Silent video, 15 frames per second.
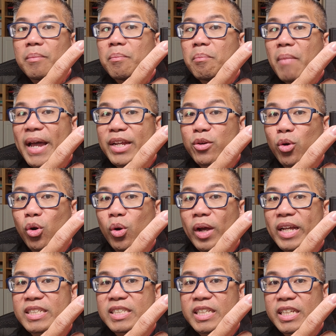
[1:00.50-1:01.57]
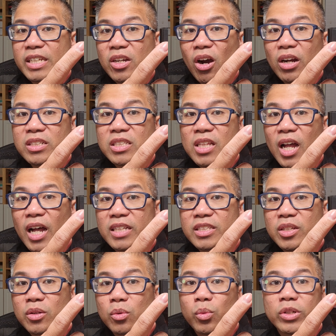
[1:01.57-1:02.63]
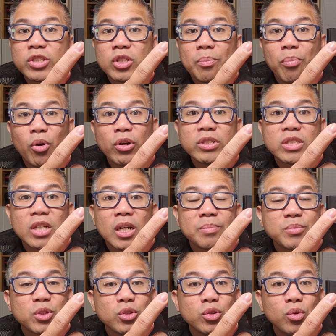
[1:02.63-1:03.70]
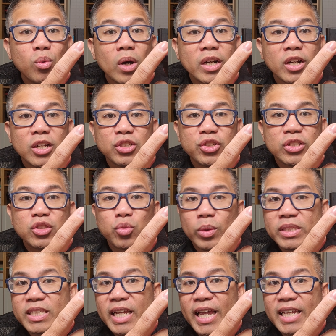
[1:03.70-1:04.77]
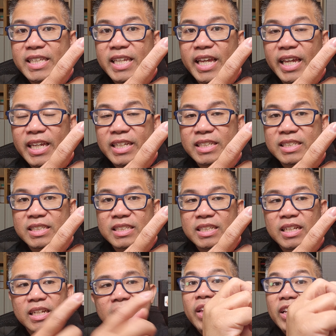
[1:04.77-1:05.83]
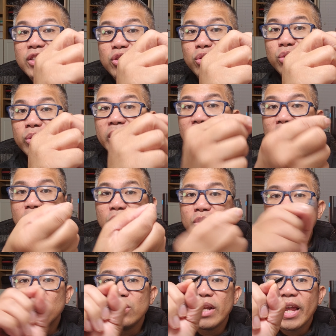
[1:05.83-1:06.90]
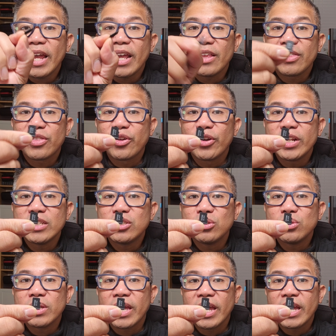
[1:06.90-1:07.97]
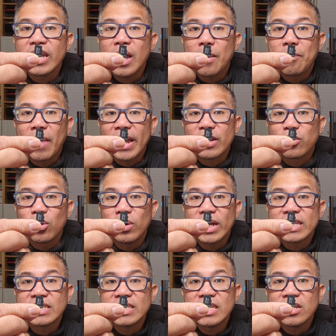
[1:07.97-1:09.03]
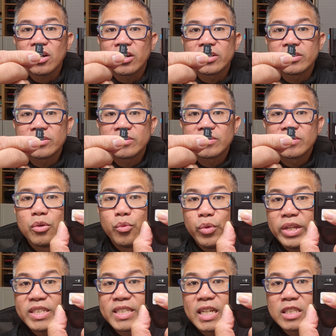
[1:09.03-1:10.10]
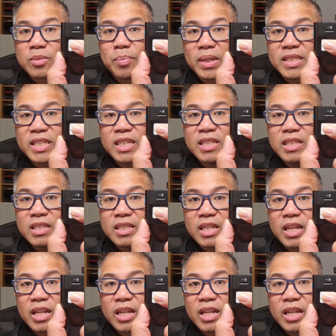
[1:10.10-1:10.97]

micro SD card slot, which supports up to 128 gigs. They do include a 32 gig micro SD card. Reset button,